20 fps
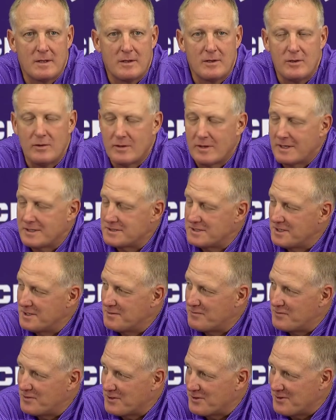you guys need
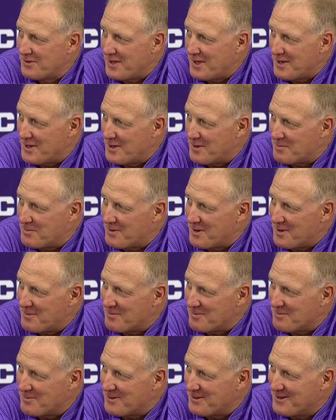to figure that out,
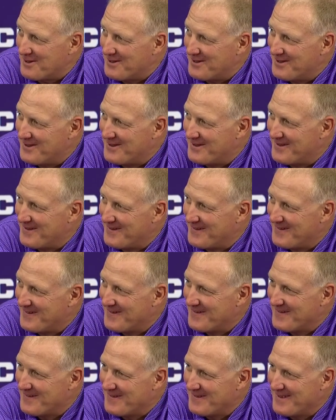probably.
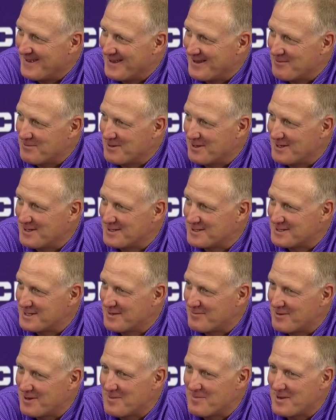And we need to see
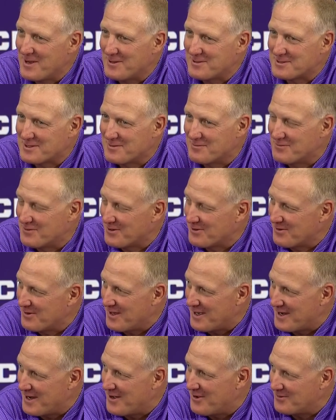if anybody else can figure
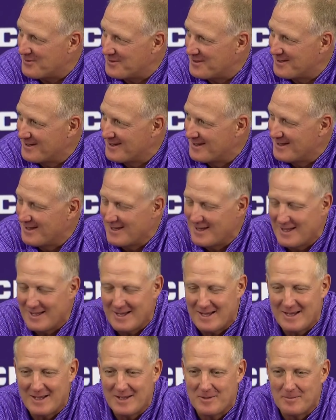that out.
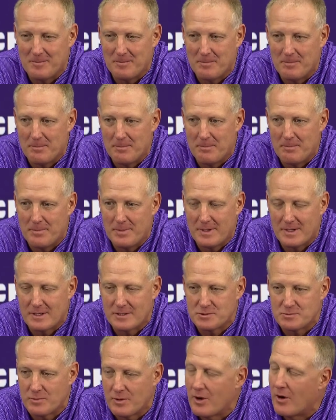Um,
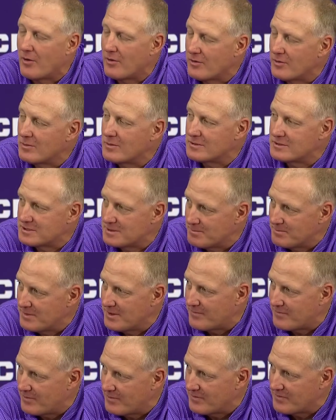because we are doing some
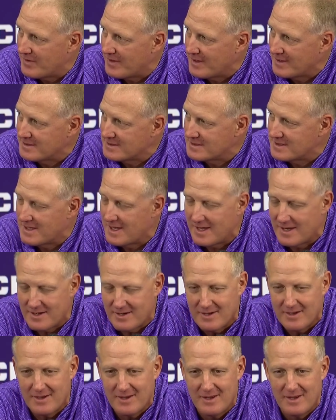different things that
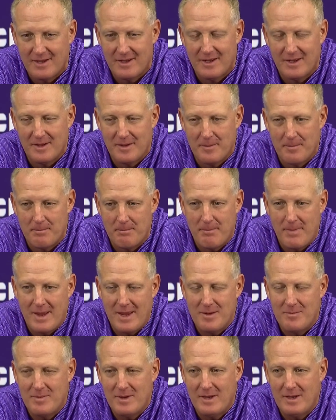
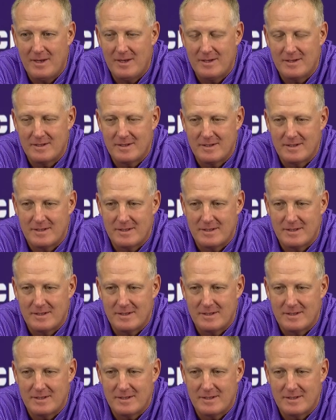maybe